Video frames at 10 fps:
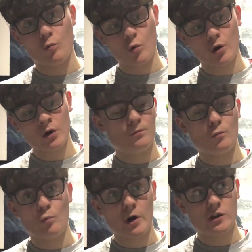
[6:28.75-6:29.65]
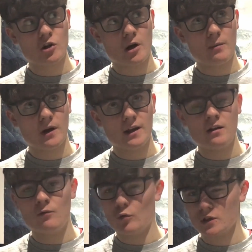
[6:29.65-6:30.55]
1, which I
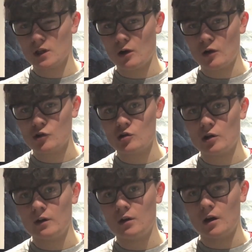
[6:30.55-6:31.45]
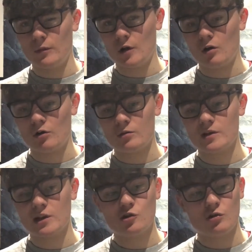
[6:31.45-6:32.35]
believe was a launch title. I'm not
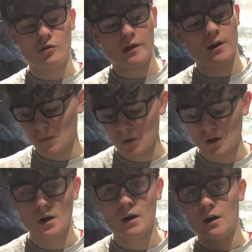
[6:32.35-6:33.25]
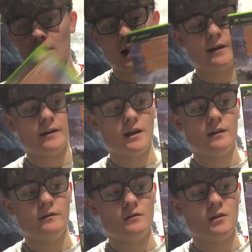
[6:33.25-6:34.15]
100% sure on that. And
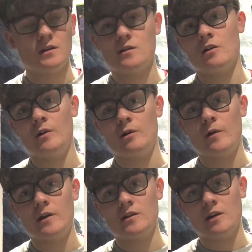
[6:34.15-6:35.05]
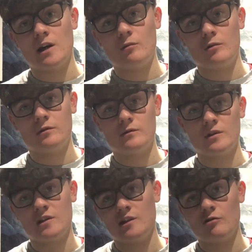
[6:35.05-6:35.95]
then, it's not really a racing game, but
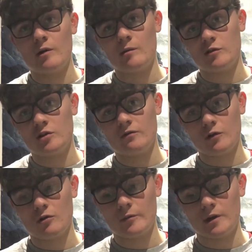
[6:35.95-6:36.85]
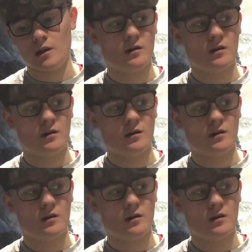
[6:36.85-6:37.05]
Secret Weapons over Normandy.